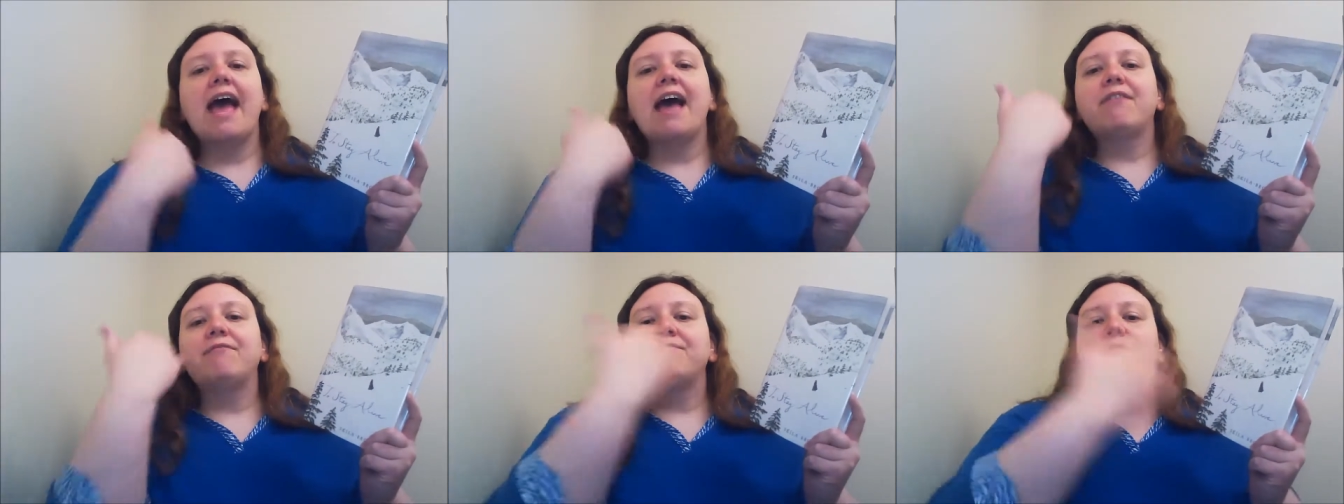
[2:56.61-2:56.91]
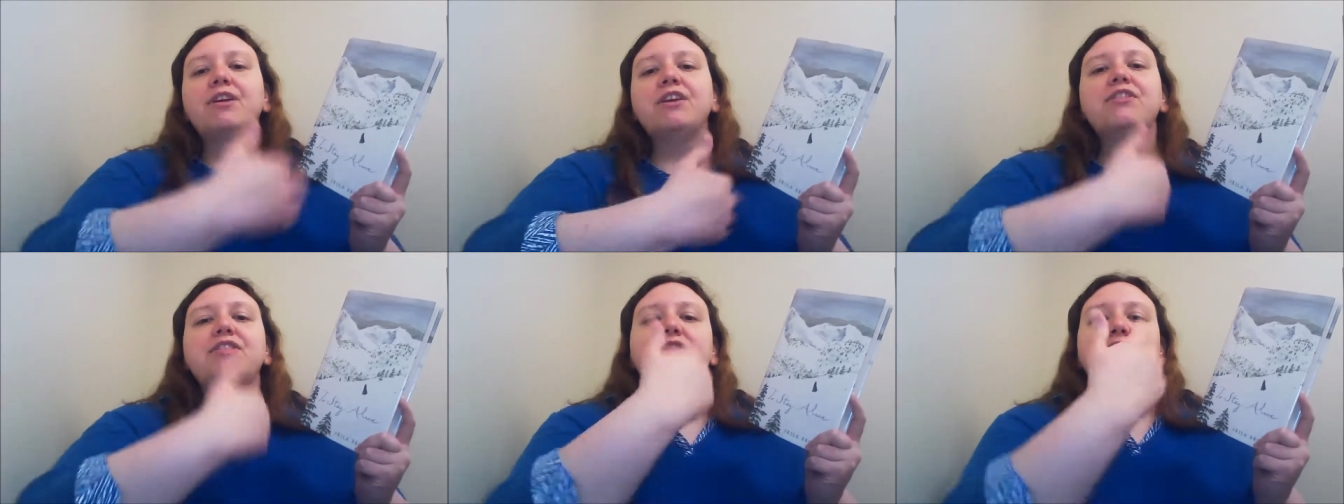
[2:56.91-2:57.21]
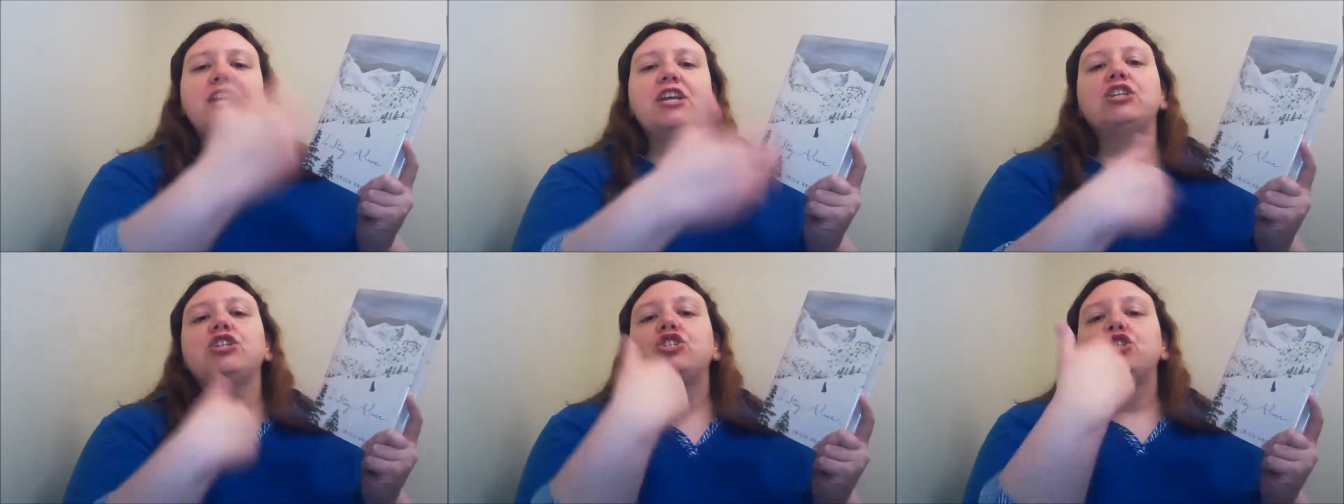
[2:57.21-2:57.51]

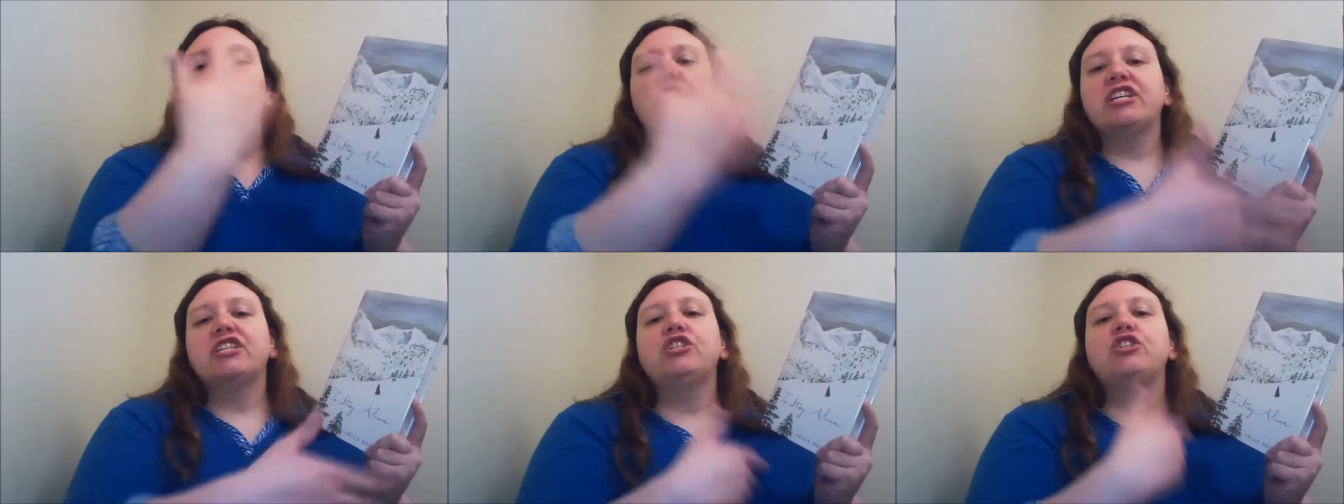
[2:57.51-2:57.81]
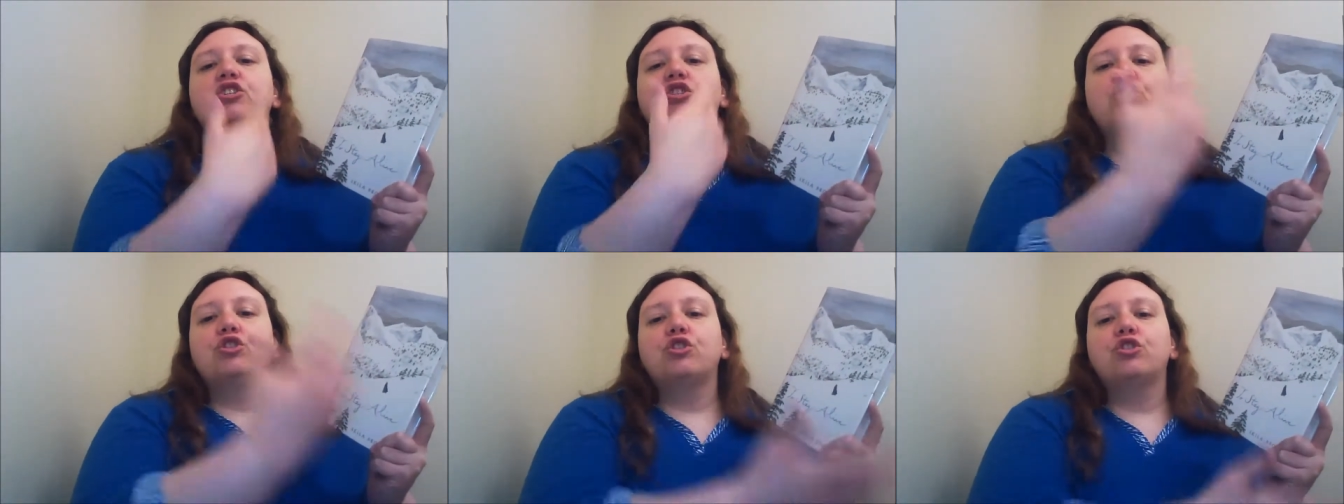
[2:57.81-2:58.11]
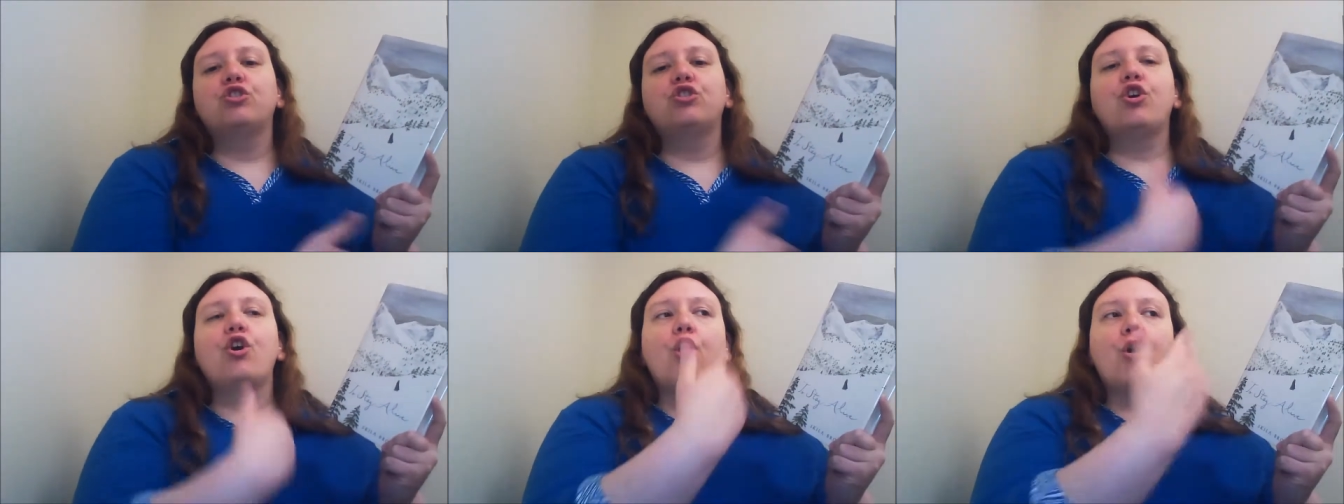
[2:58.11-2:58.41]
everything just
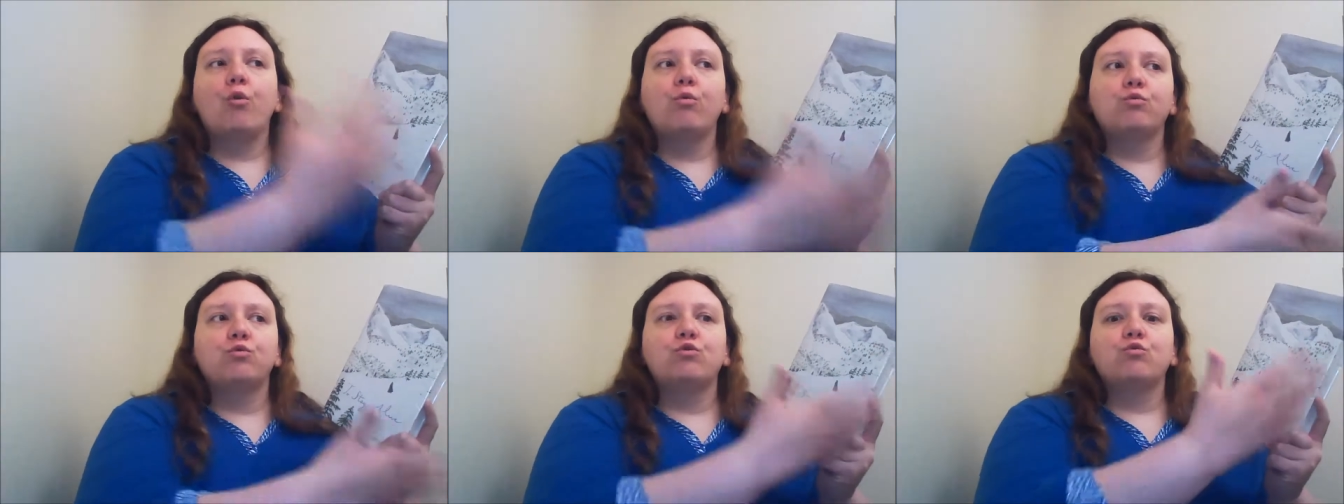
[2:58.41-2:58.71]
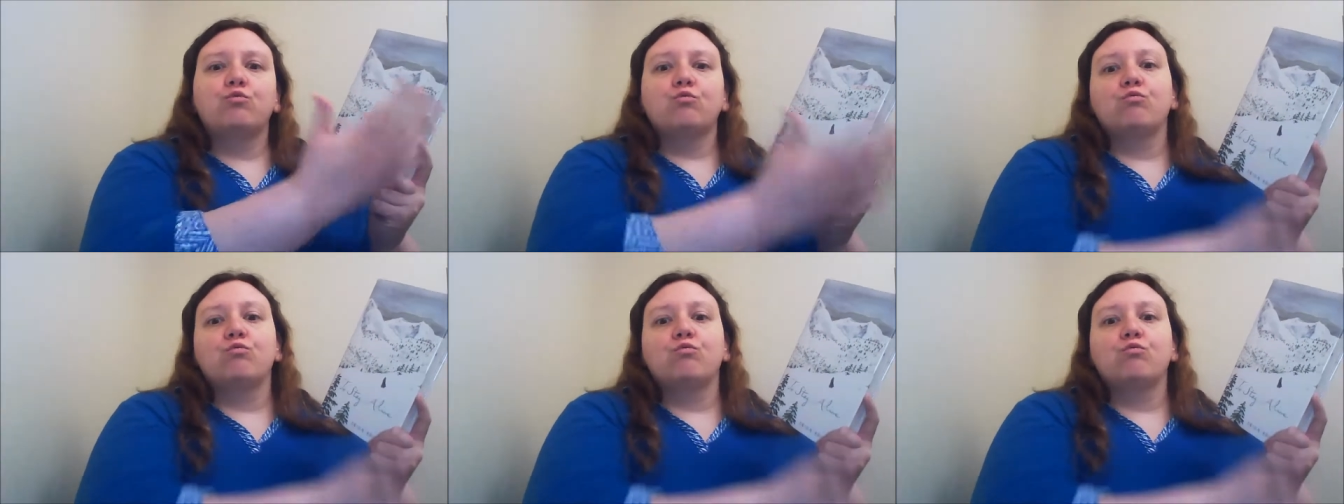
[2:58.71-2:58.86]
goes